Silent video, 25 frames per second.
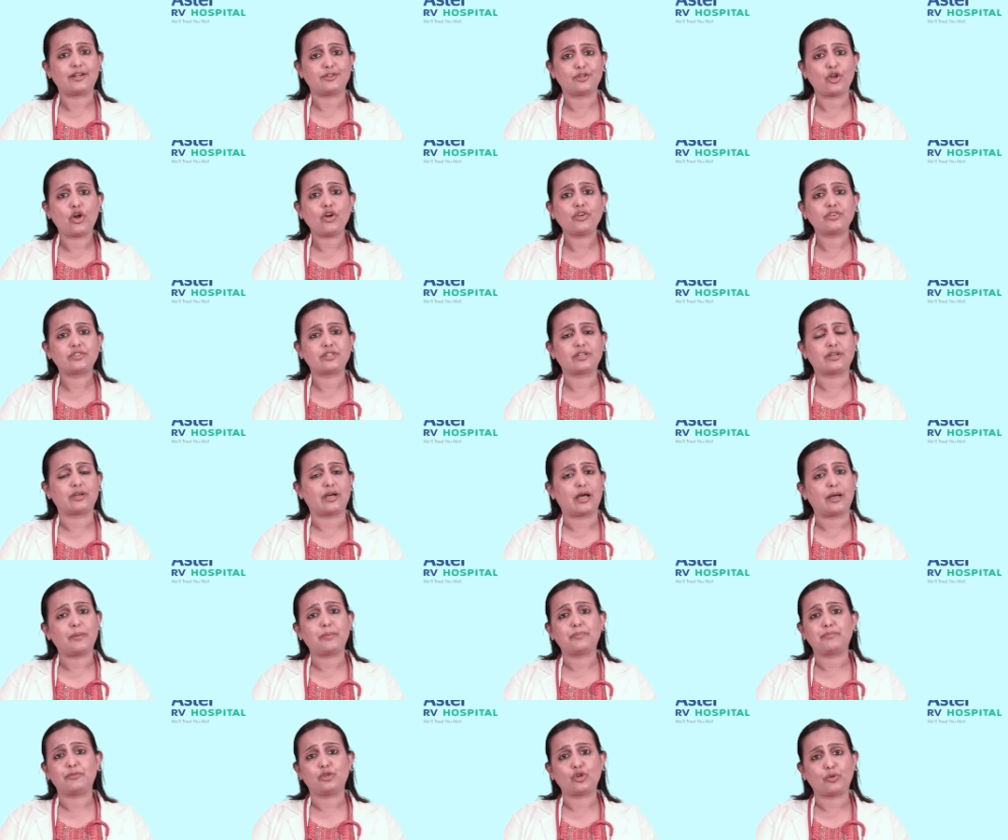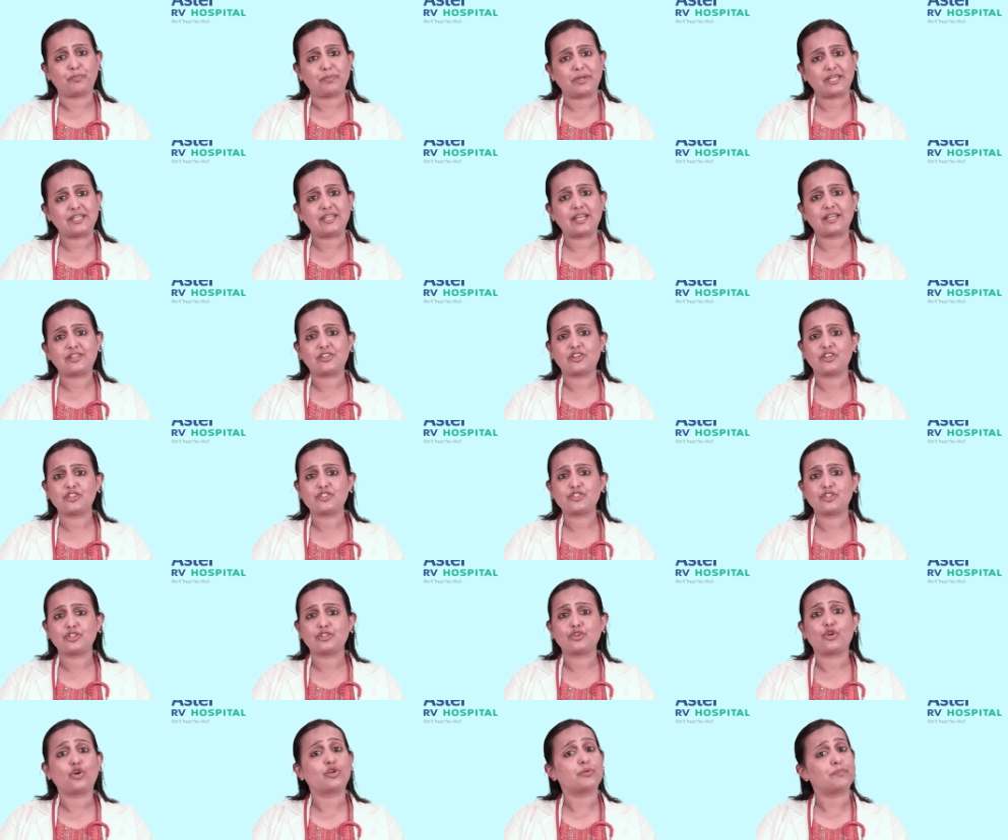a doctor, your
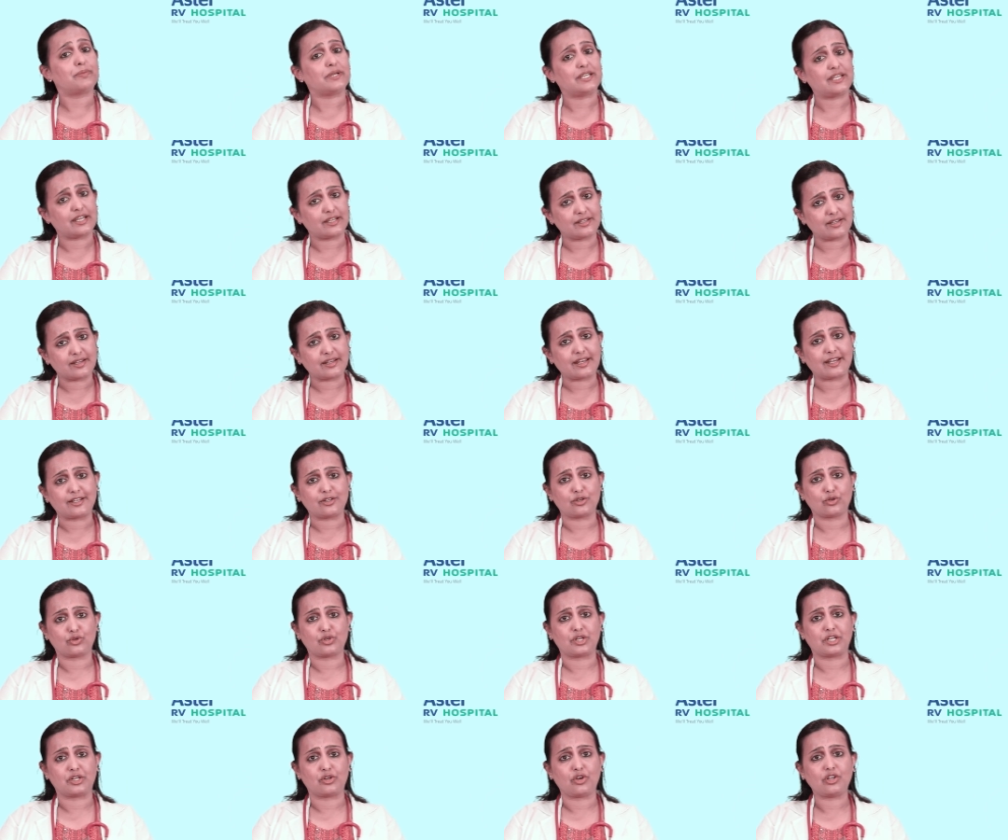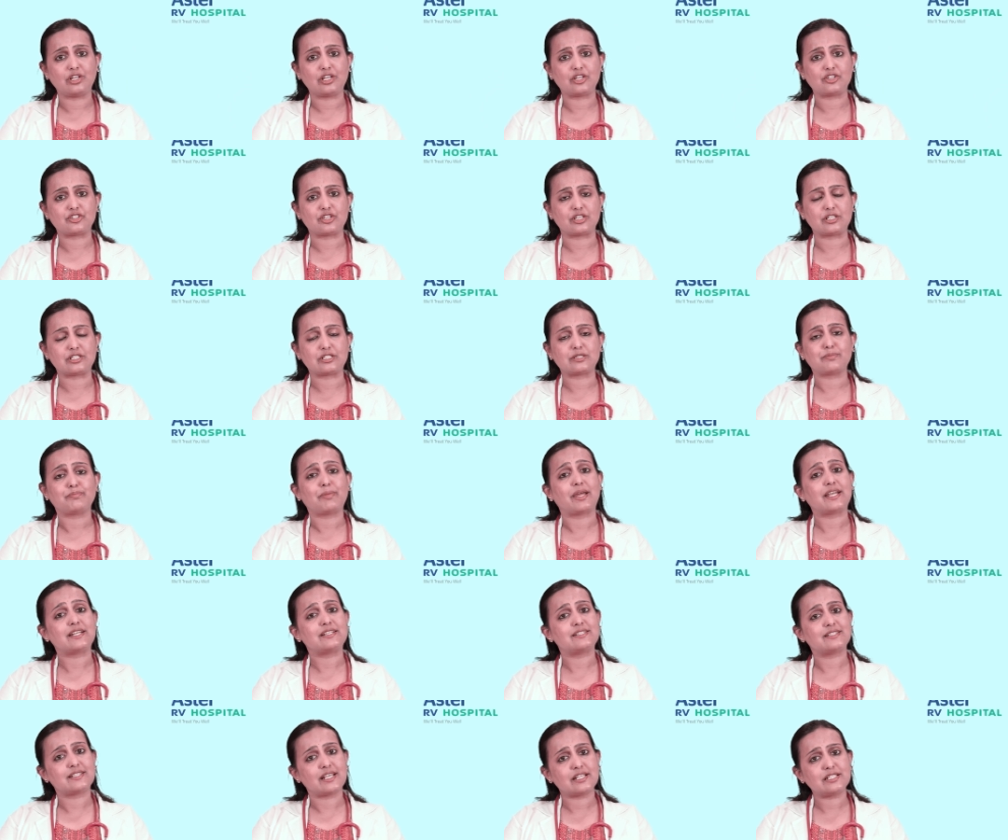pediatrician or pediatric endocrinologist
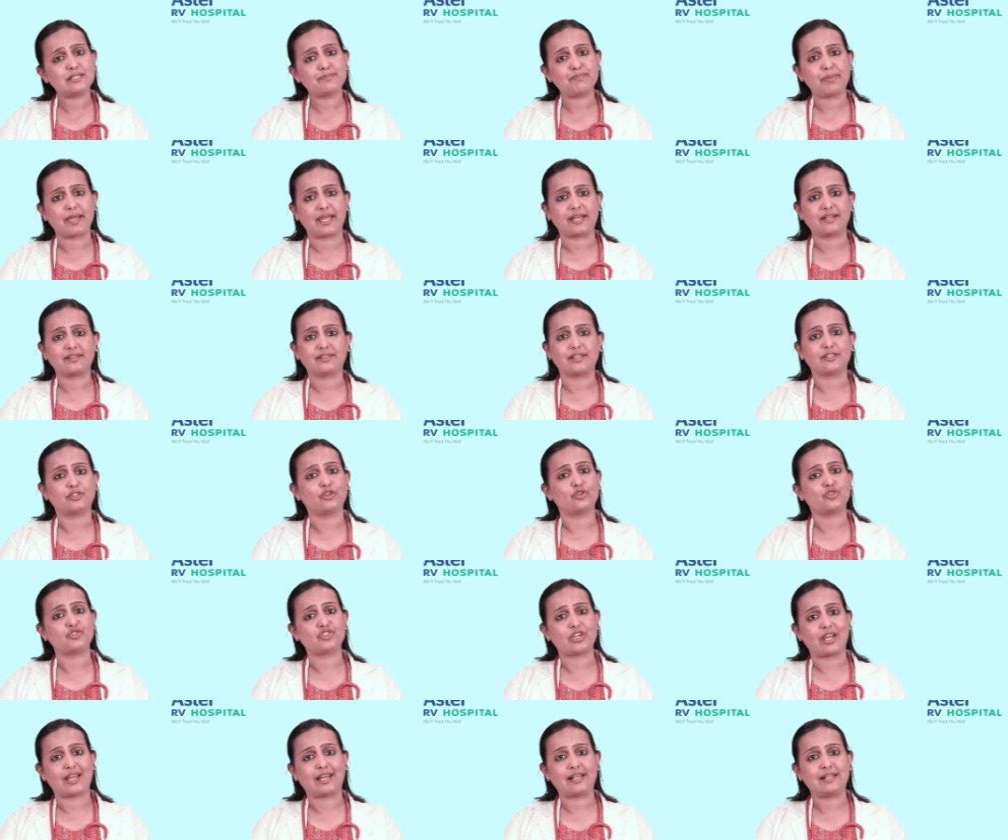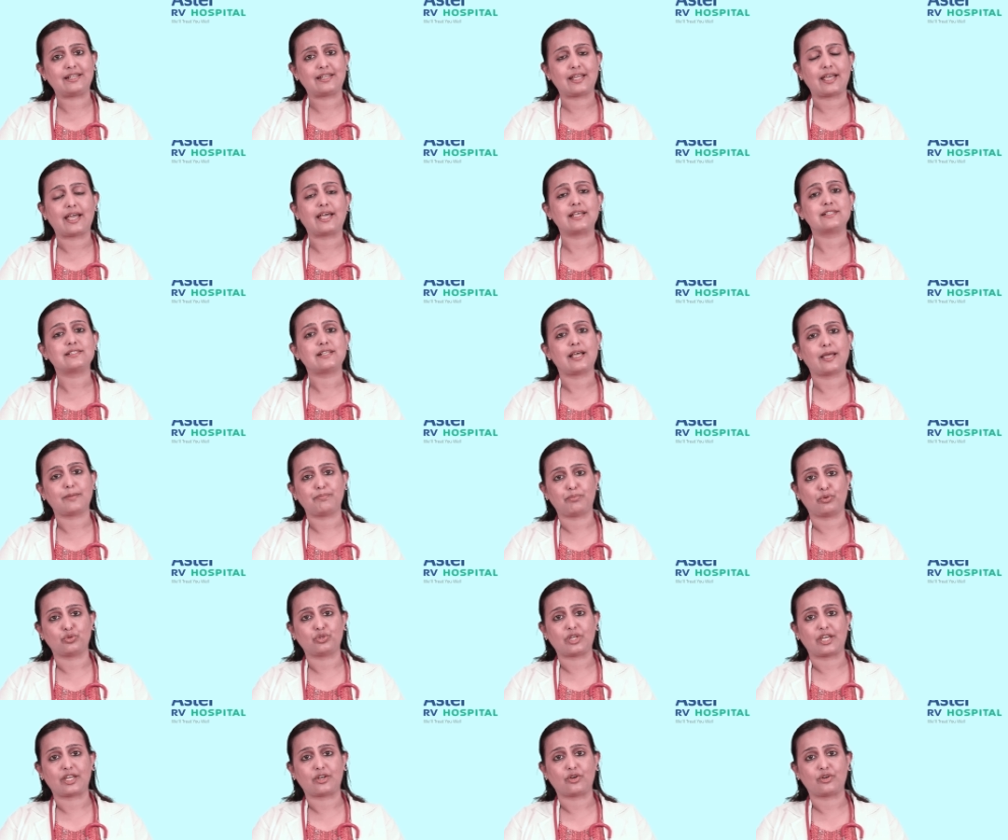might suspect that your child has
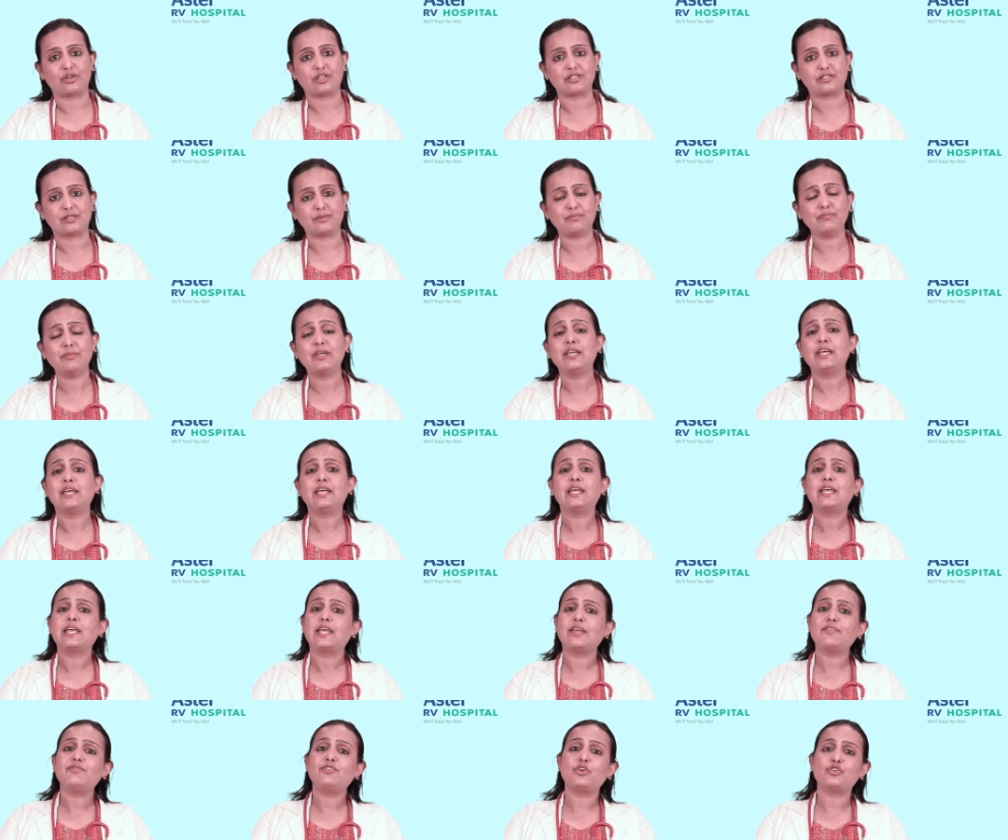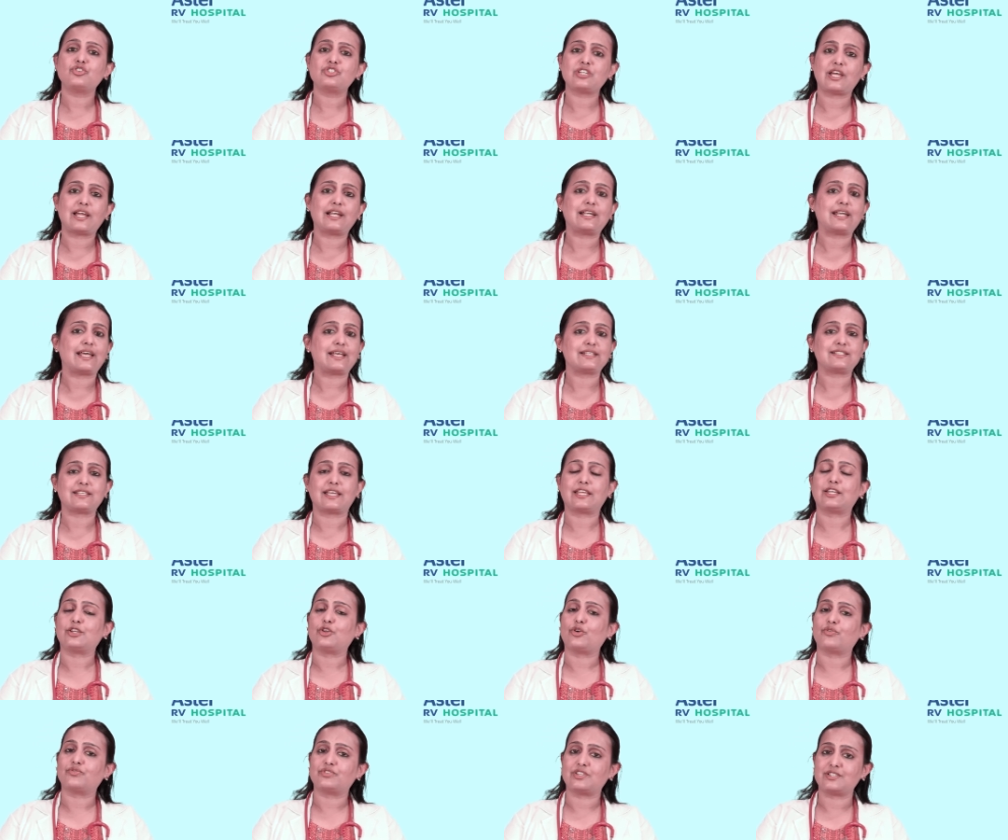hypothyroidism if your child has
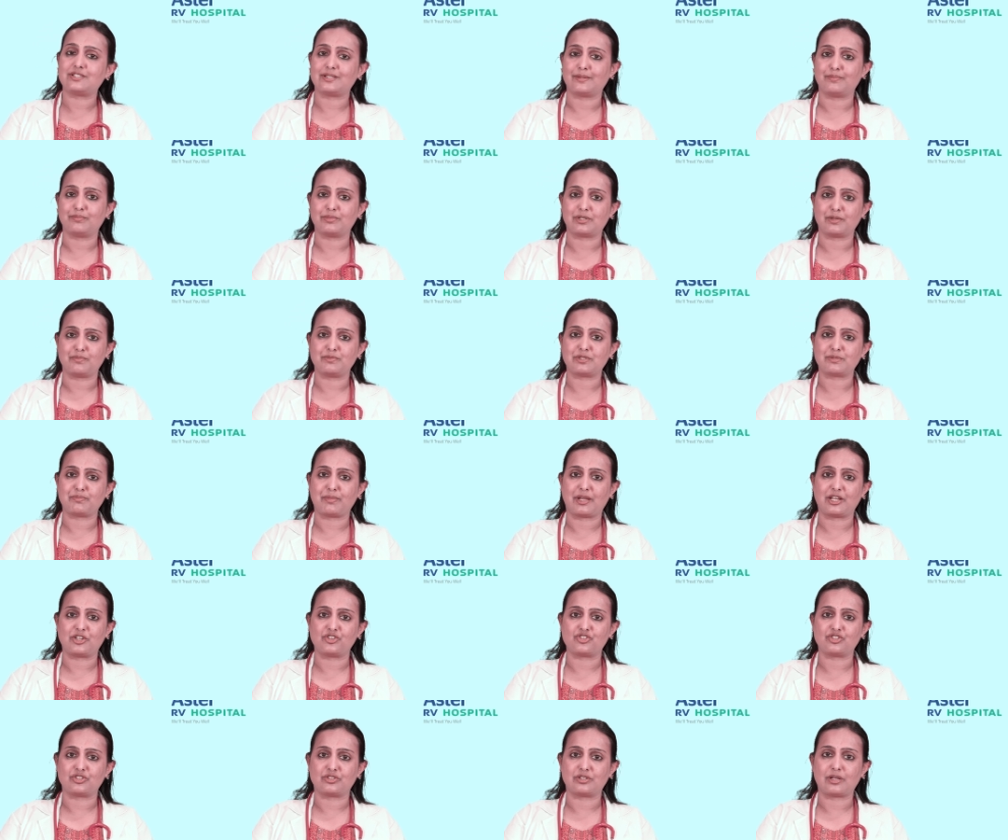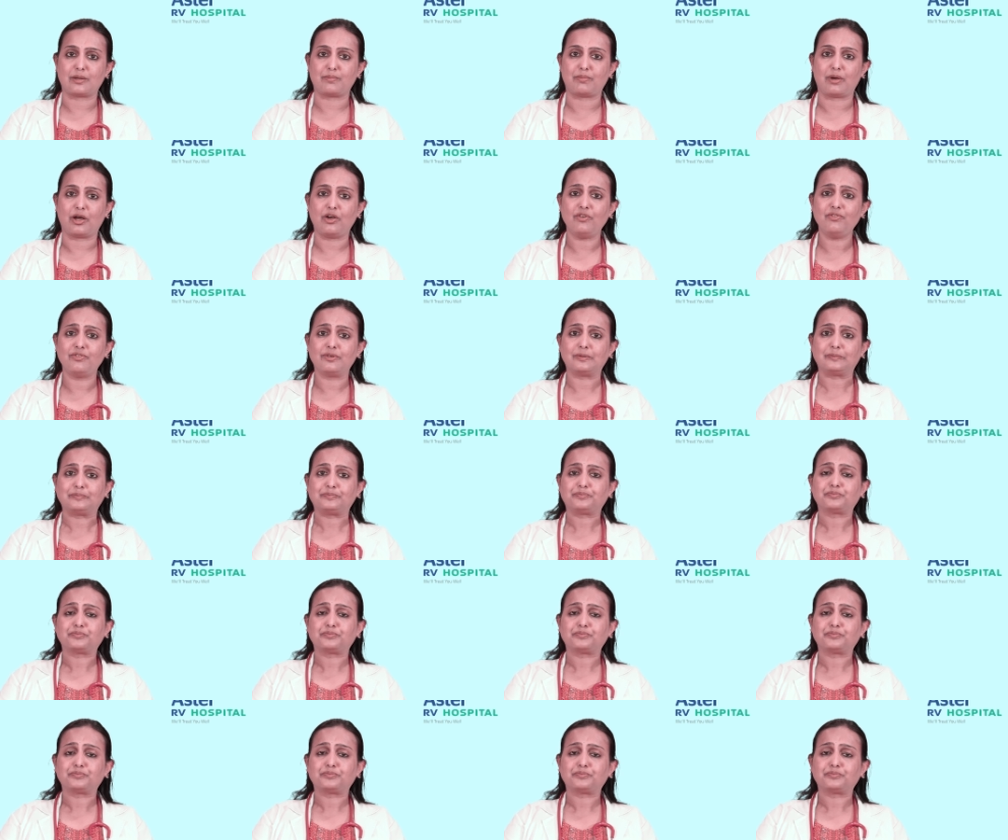any of the symptoms mentioned above.